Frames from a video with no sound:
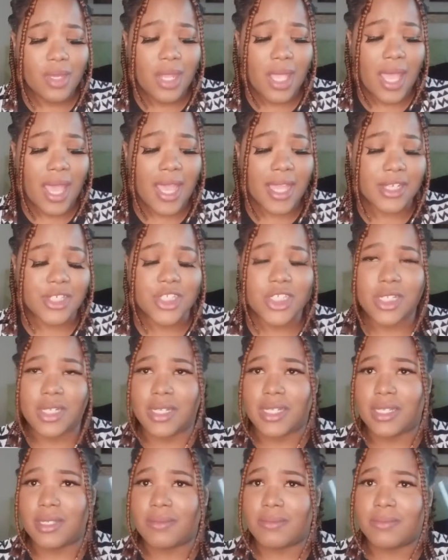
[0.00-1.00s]

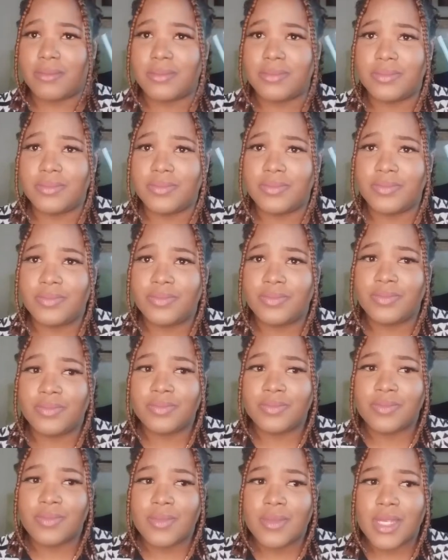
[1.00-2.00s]
actually
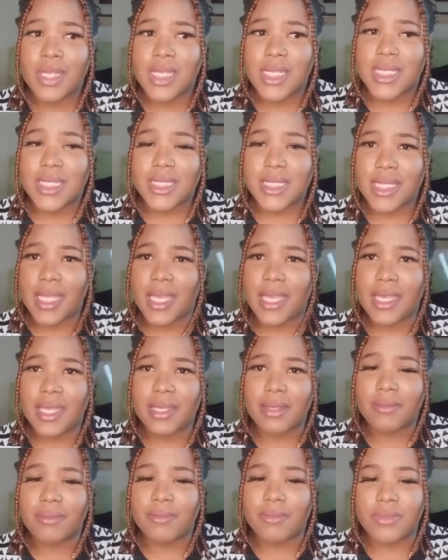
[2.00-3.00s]

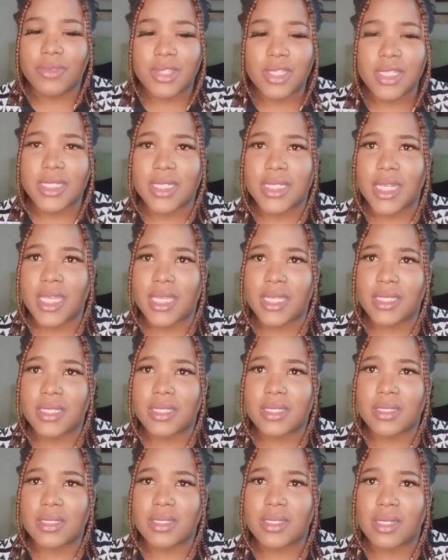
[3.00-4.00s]
say this
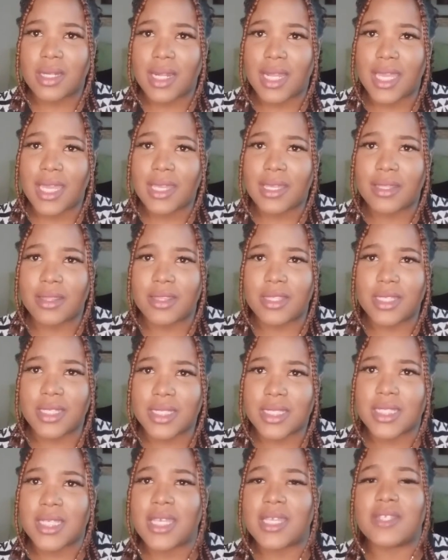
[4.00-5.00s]
tastes. Like,
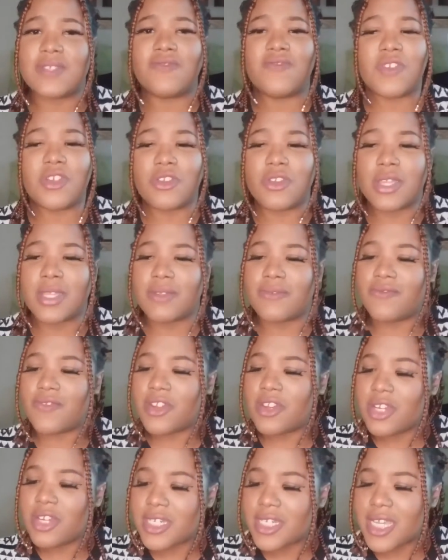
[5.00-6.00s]
this tastes very,
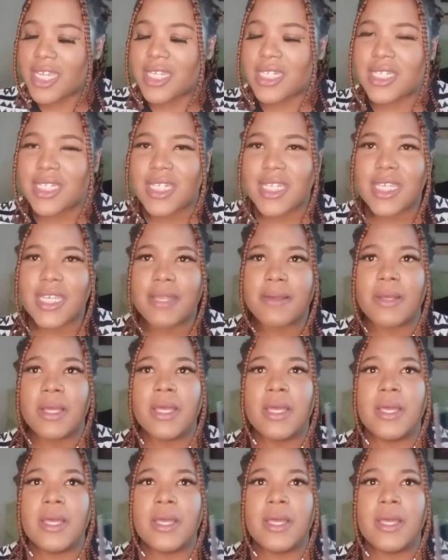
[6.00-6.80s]
very dainty.